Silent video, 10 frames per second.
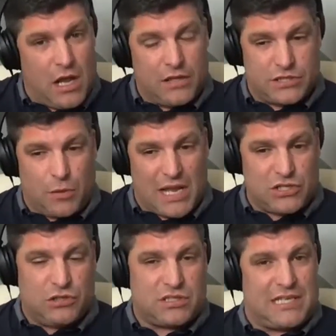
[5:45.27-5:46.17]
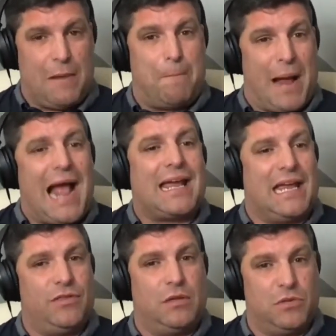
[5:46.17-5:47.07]
And so as you sit
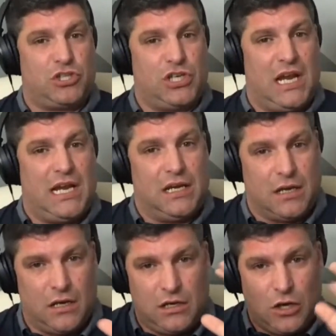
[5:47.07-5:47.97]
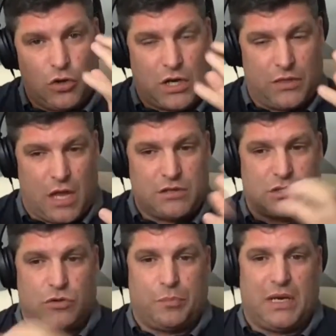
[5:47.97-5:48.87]
back in the machine and you look at
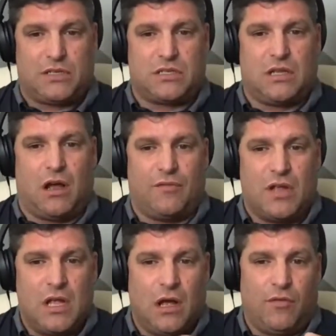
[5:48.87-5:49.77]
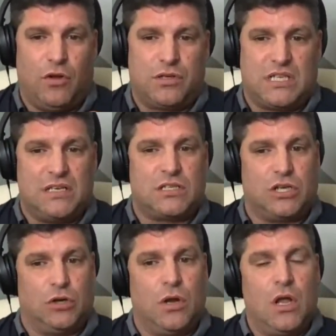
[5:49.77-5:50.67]
those sort of pictures that I've looked
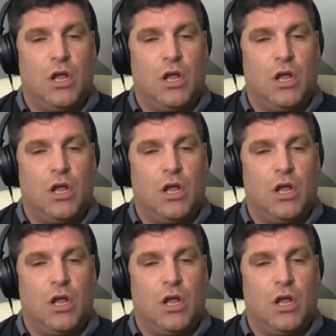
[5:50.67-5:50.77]
into,